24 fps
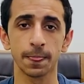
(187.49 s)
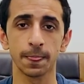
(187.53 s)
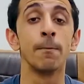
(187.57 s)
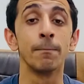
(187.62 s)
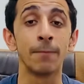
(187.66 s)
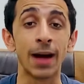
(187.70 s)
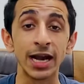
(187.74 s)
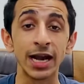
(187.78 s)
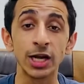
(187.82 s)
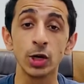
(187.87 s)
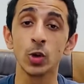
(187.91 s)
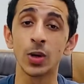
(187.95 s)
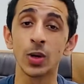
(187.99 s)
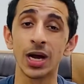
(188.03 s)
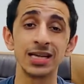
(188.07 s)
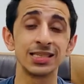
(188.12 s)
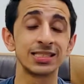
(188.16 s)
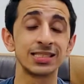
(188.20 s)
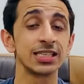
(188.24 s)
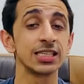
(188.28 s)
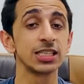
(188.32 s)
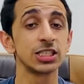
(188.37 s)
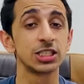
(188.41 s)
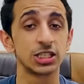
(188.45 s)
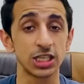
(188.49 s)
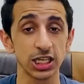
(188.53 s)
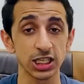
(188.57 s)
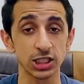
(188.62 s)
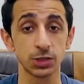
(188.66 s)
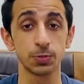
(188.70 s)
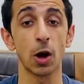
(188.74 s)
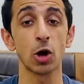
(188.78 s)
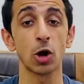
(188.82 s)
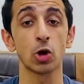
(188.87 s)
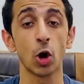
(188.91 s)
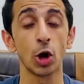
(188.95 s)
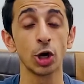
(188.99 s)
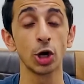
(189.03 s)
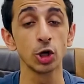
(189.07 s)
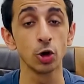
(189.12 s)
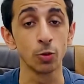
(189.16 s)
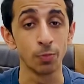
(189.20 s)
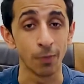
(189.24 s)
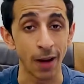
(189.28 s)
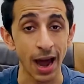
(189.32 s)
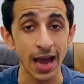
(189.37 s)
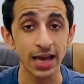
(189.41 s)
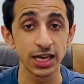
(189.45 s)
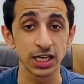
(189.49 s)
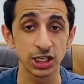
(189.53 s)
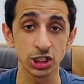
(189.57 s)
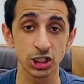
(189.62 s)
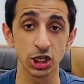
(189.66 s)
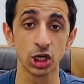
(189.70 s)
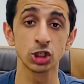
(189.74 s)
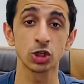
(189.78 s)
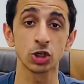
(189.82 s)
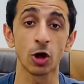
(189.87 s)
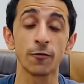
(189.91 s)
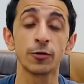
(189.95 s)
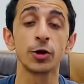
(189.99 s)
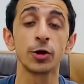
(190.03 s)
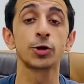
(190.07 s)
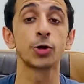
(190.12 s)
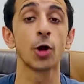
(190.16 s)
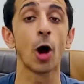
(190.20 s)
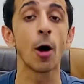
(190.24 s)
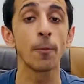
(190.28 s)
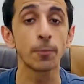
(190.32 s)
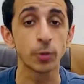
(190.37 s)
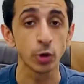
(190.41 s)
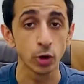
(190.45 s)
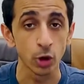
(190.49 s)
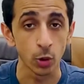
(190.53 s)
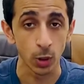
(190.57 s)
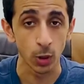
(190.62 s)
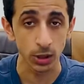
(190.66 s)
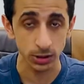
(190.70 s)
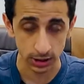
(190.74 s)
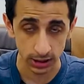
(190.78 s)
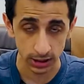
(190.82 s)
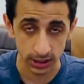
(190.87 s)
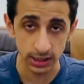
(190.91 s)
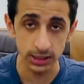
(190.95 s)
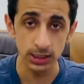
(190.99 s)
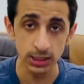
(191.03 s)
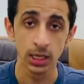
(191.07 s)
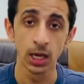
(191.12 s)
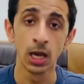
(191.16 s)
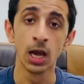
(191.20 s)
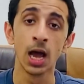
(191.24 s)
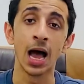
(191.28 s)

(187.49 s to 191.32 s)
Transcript: Mind you guys, this is just according to my research of the top universities.